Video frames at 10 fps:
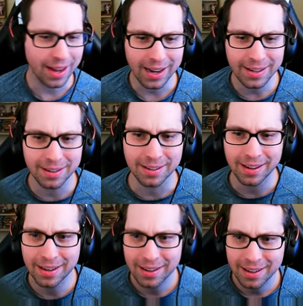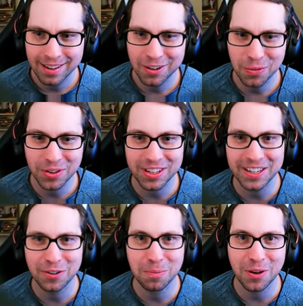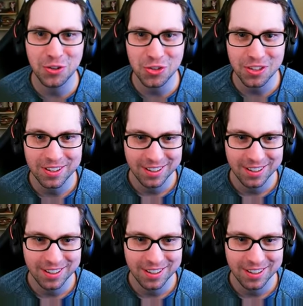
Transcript: I can I don't really hear much